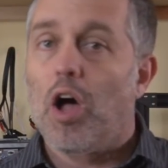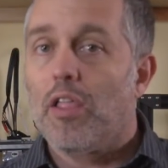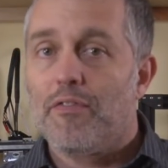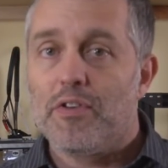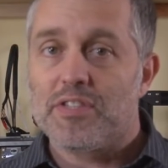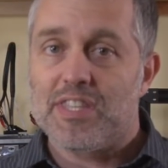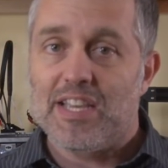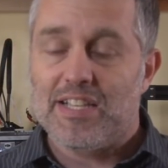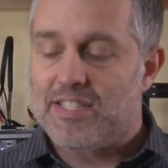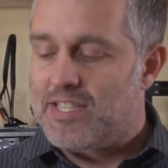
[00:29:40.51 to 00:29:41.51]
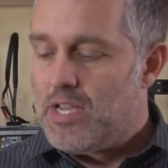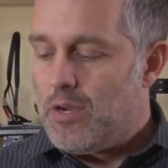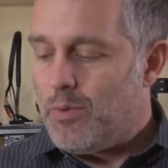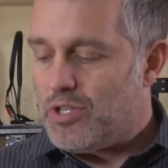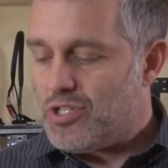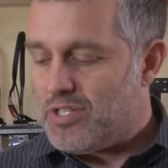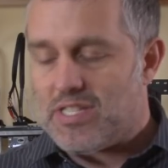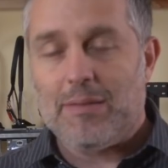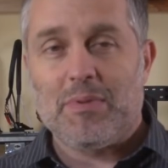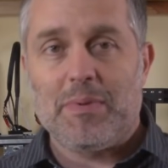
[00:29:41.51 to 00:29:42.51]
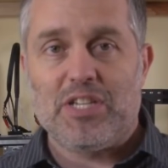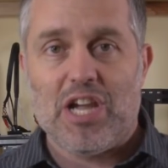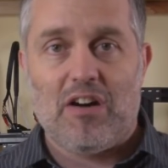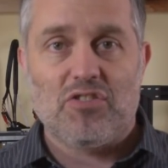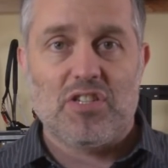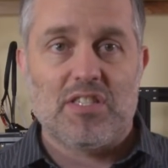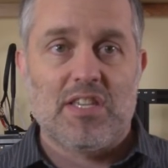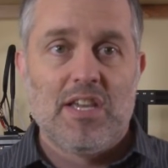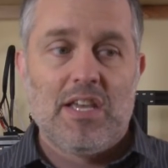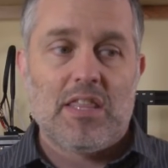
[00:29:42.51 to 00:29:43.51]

All of those things which seem to be challenges.